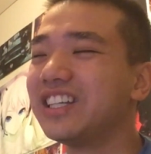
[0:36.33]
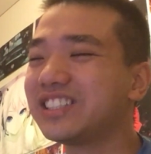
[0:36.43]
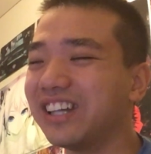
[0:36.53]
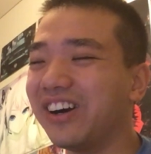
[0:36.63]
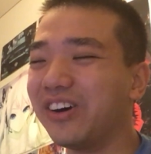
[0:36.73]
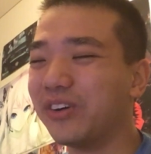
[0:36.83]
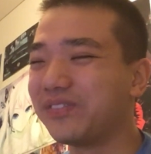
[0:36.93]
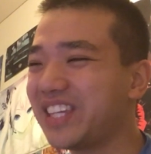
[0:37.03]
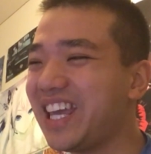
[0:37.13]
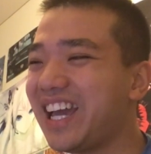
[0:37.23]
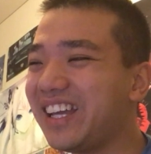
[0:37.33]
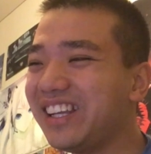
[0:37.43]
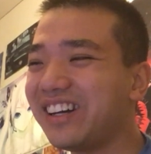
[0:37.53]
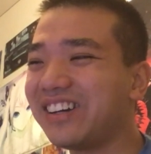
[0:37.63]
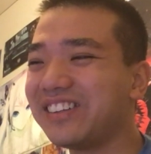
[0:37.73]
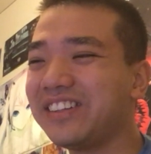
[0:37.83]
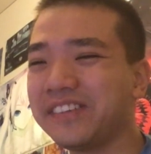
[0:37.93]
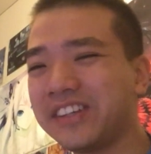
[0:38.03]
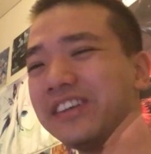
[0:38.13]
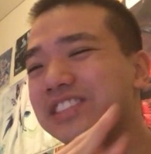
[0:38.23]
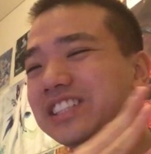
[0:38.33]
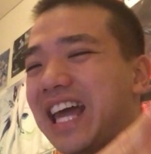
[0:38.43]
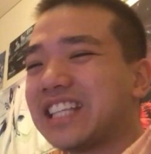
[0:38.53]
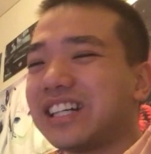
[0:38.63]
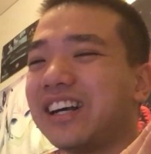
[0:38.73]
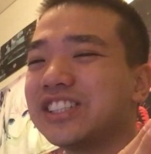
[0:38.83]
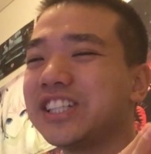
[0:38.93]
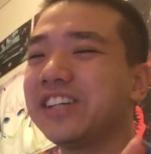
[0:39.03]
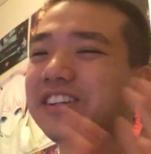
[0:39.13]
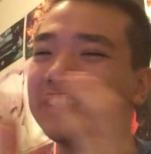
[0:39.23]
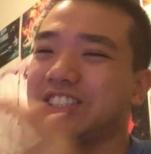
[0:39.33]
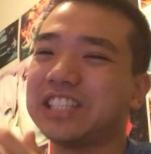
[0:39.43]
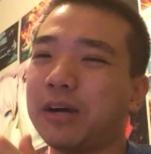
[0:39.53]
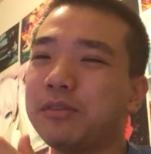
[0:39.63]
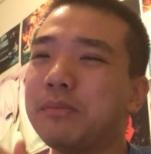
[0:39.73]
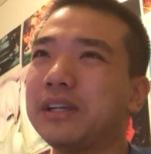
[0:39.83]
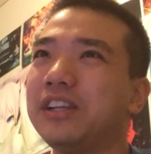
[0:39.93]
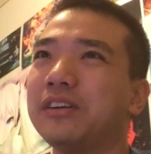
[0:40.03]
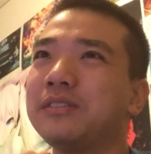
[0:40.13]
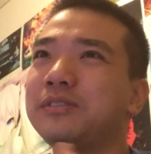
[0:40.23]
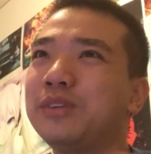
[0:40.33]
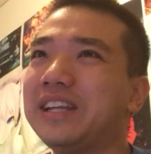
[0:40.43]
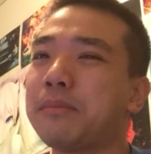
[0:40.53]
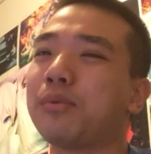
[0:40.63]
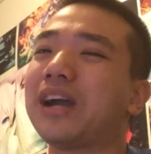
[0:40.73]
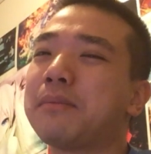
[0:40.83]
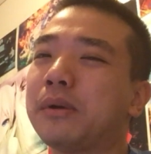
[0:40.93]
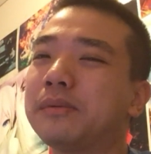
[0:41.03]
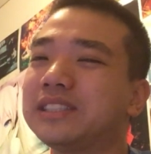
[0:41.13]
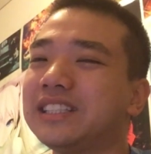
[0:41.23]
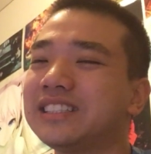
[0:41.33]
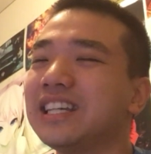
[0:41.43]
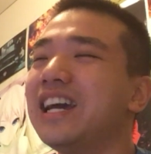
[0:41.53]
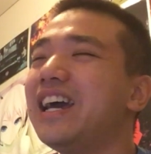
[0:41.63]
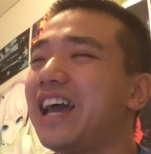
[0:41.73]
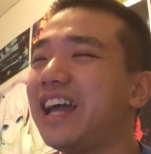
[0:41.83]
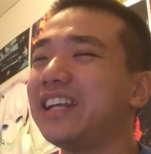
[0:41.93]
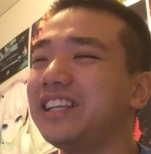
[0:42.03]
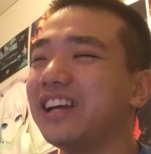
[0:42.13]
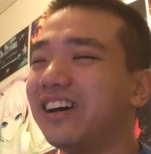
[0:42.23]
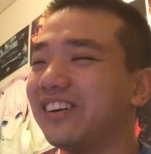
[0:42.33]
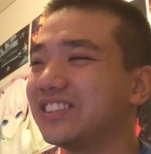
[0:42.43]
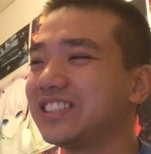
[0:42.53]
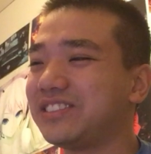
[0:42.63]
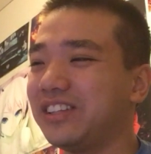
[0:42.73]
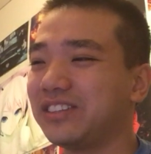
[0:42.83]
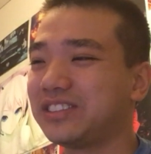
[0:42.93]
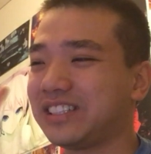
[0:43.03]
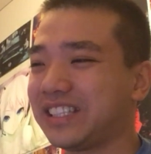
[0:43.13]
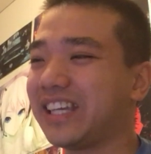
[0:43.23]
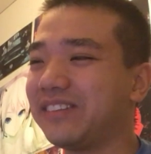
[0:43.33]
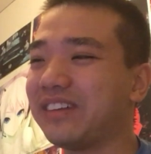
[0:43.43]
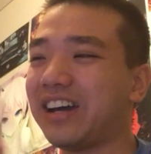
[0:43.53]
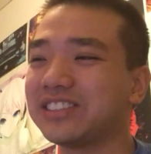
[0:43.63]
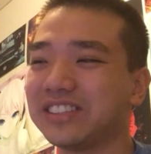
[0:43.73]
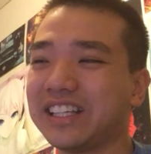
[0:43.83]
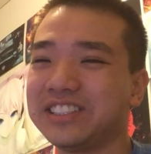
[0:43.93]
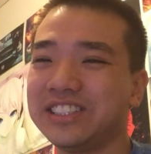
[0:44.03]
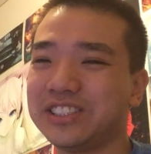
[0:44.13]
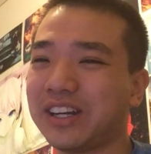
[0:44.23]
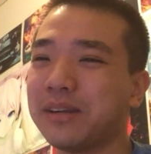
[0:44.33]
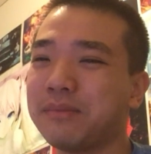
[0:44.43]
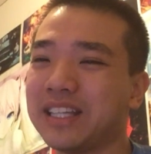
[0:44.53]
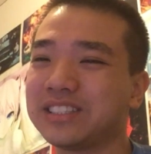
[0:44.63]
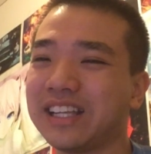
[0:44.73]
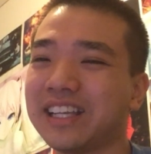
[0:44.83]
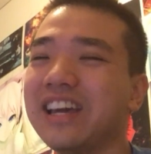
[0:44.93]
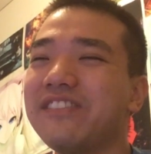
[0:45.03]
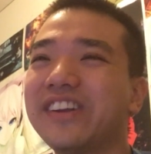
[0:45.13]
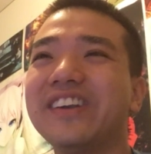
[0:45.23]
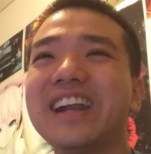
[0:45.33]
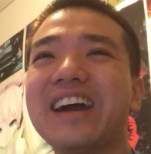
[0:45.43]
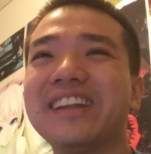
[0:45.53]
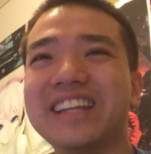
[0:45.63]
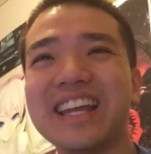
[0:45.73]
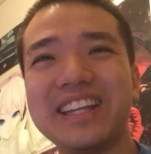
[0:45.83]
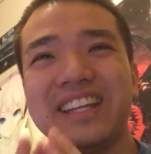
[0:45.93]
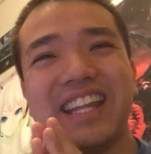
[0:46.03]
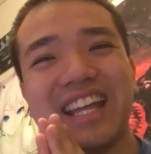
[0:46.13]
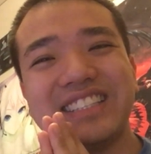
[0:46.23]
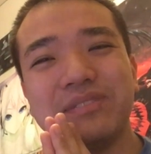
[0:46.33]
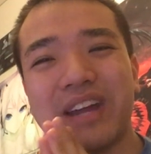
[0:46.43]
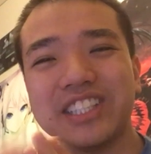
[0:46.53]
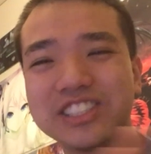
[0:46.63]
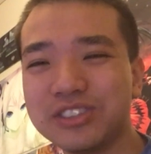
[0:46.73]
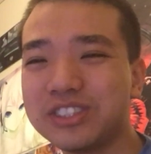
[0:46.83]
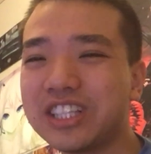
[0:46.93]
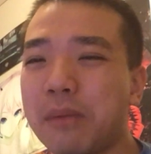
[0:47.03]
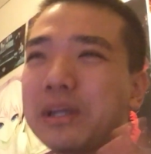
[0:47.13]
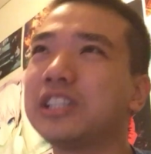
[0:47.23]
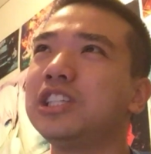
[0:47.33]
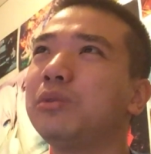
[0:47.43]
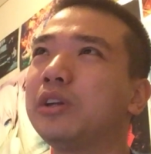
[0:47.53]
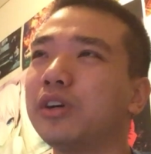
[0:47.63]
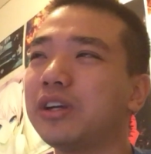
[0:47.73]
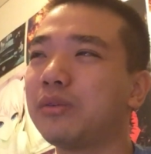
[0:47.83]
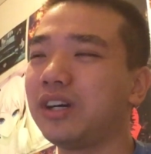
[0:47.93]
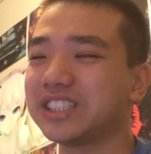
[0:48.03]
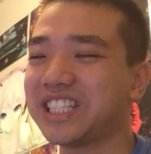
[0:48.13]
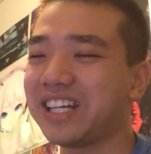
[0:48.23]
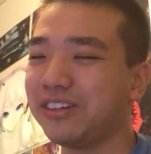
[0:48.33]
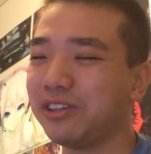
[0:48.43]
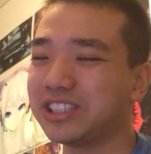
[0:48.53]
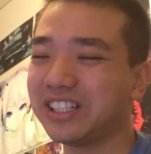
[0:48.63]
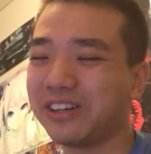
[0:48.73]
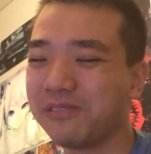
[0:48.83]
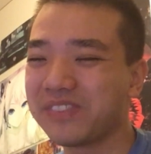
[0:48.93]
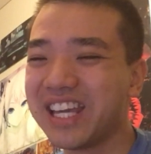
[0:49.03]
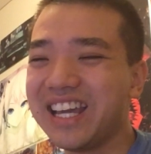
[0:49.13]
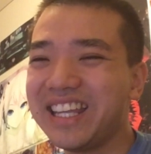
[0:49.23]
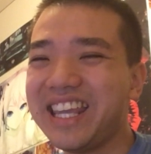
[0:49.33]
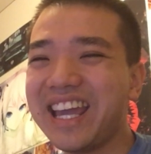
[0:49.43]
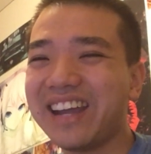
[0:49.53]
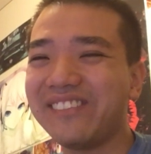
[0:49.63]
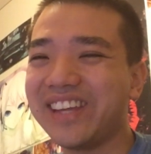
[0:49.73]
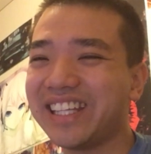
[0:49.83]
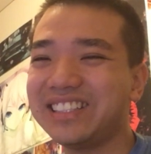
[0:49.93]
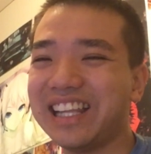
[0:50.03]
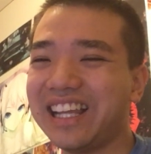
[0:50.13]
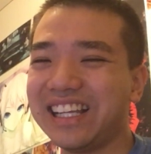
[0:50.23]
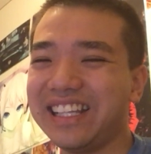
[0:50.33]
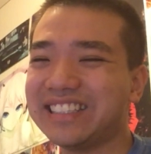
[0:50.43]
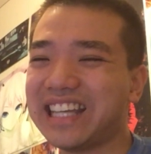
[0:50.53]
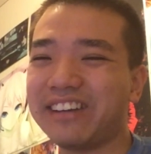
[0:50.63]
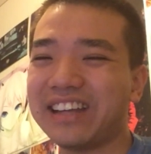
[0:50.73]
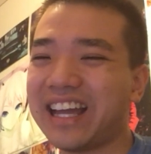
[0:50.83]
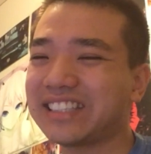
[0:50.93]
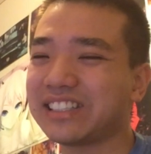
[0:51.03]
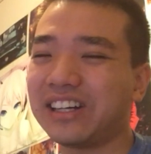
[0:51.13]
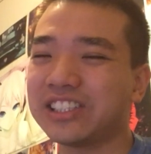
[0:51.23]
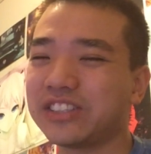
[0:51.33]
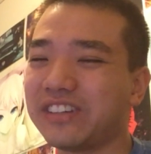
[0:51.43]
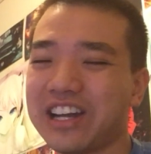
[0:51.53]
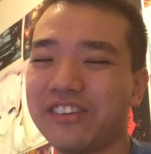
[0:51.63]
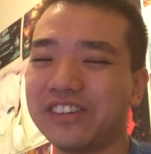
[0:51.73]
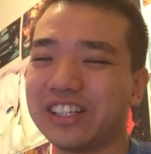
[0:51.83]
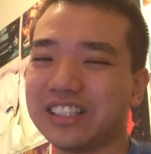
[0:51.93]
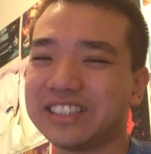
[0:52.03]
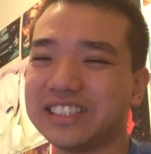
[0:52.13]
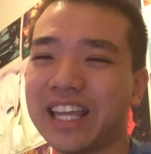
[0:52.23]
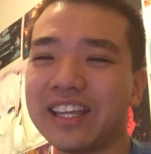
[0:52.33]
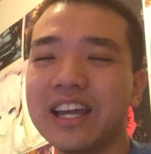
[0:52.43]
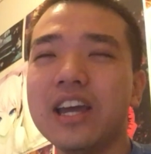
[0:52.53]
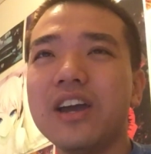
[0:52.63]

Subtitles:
So, yeah, you know, you could have just asked Archer, he could have just helped you, but, you know, we didn't have pride purposes and, you know, just, you know, kick him out so that she tried her best to, like, figure it out. In the end, he managed to do so, but she recorded the wrong channel. So, yeah, Rin, at least I'll ask Archer for help, for God's sake.